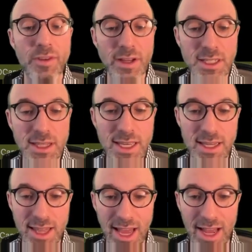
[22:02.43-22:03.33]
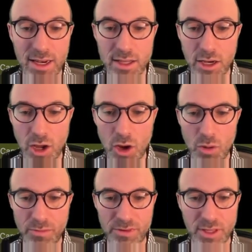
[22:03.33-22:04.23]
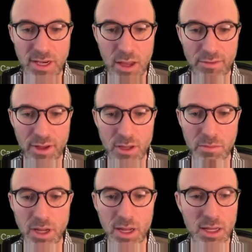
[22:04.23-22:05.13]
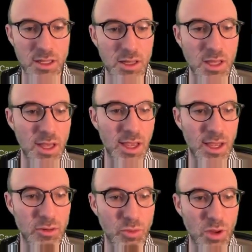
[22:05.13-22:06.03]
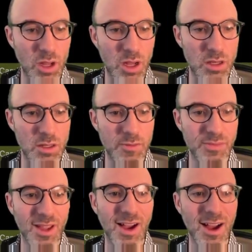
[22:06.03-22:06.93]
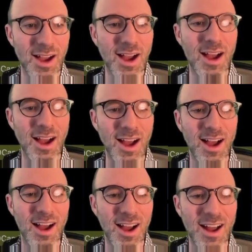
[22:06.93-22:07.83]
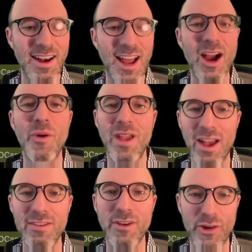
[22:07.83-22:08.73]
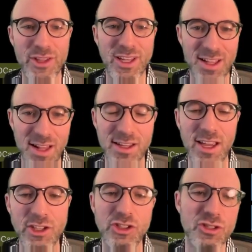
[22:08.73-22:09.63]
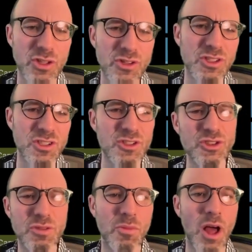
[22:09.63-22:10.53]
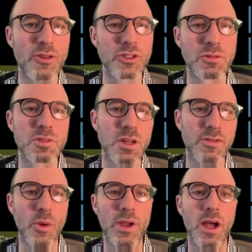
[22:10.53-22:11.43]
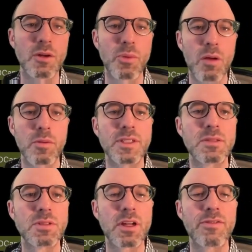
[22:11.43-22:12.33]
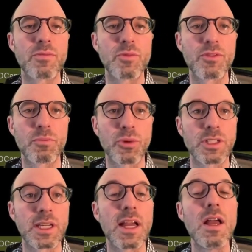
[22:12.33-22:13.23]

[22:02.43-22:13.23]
I delete that, then hopefully now if I compile and run, now we have very little allocation. So there's some stuff going on, probably some stuff from printing.